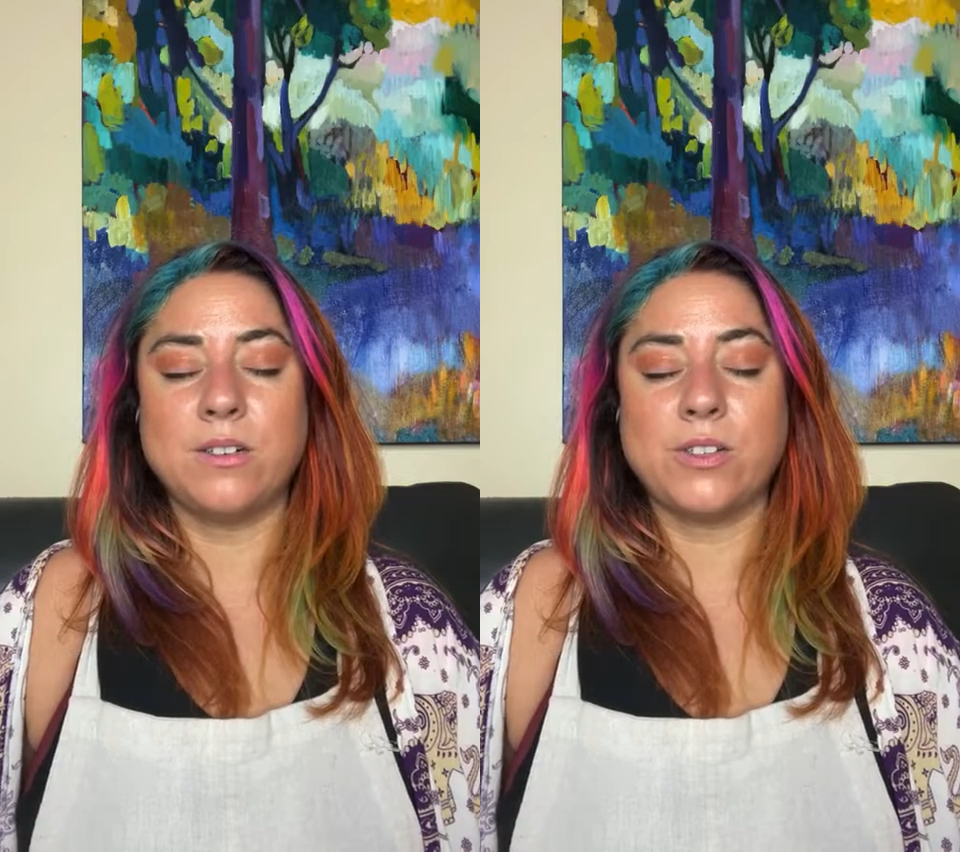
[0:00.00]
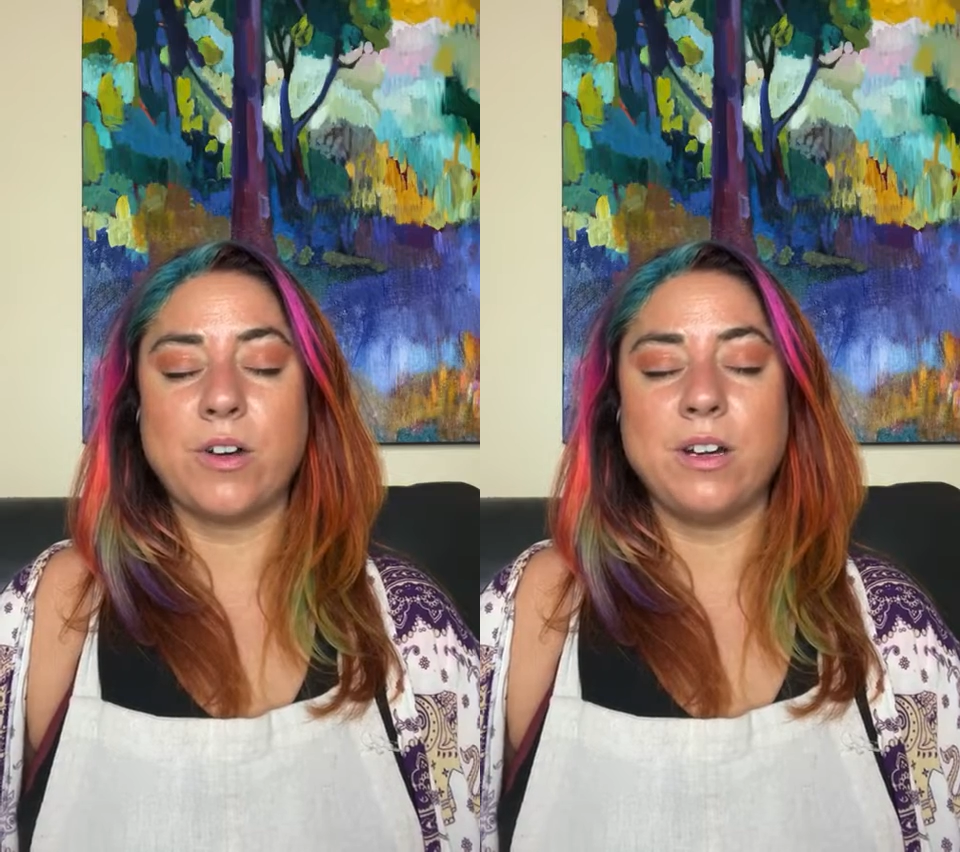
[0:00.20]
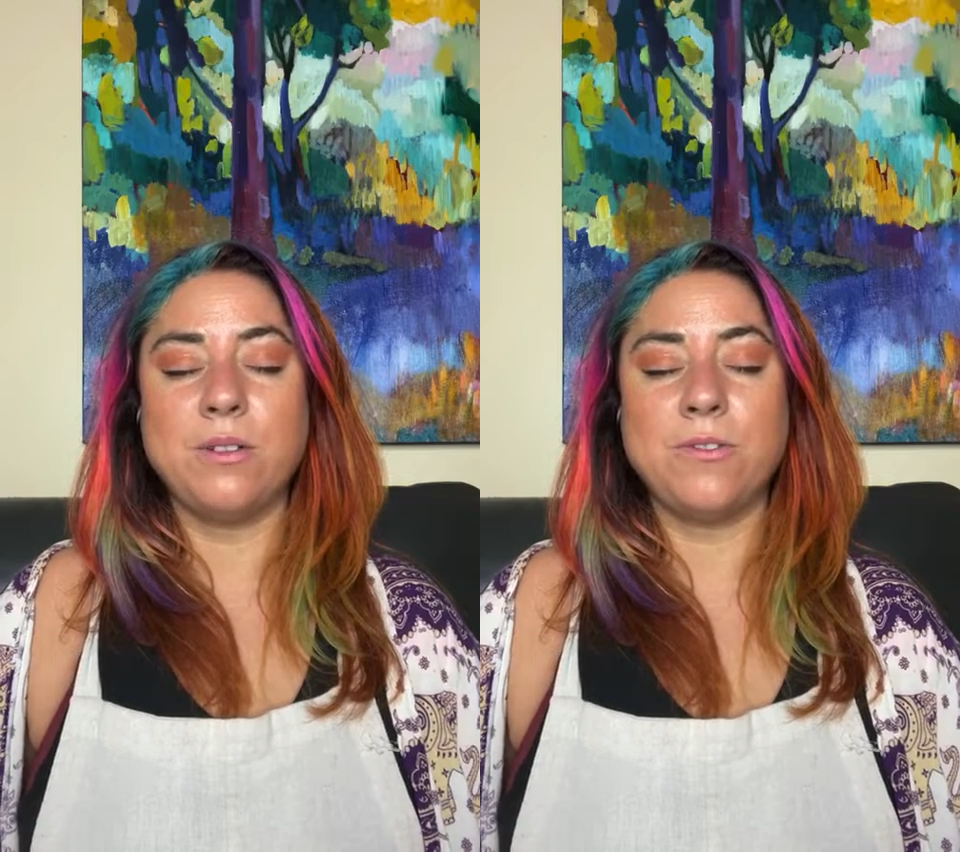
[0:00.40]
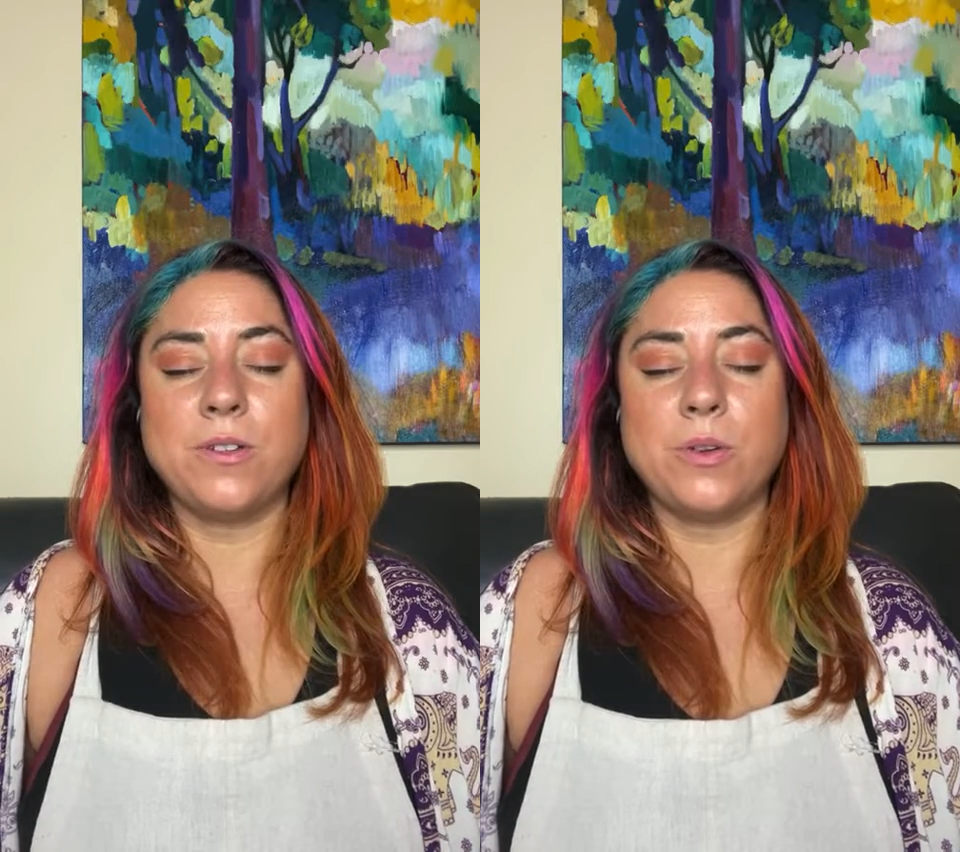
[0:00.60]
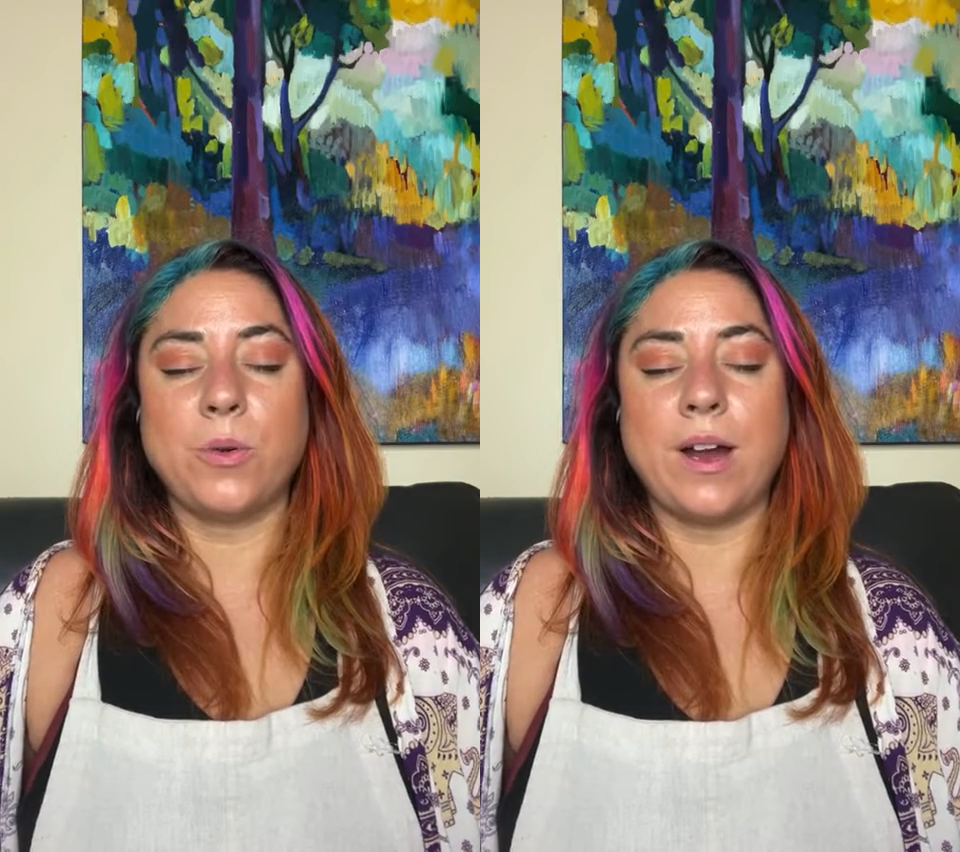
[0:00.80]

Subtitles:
starting to feel the